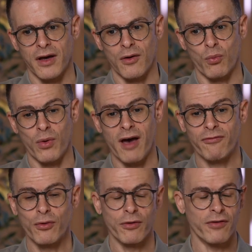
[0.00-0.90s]
We have
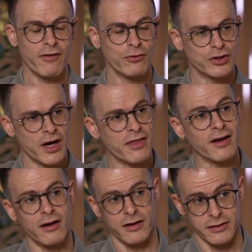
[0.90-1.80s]
4 or 5, which I think
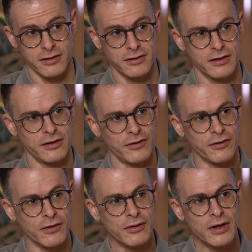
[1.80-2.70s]
a lot,
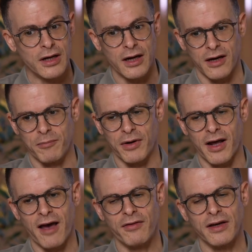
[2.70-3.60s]
but
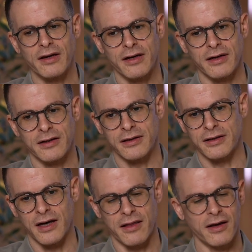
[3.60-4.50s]
having
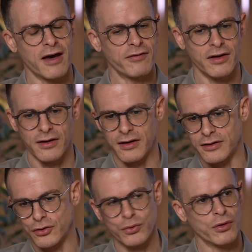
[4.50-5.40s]

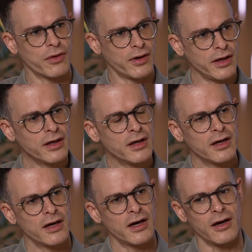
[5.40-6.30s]
2 or 3
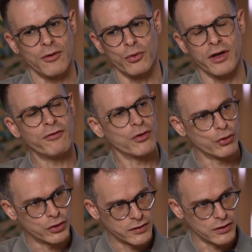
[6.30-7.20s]
will give you
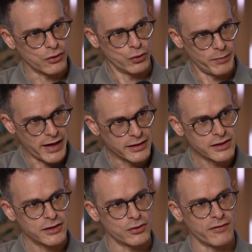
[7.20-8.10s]
a good
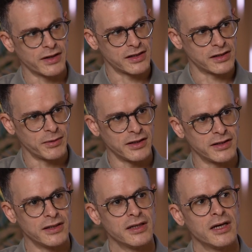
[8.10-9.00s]
balance to have
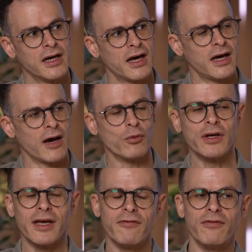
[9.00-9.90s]
accessibility. I
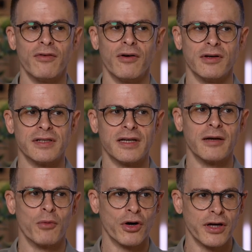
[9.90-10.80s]
wouldn't give a
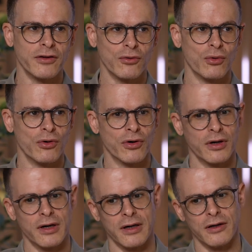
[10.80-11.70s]
single market
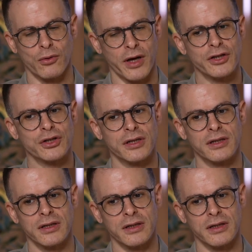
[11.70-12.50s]
or location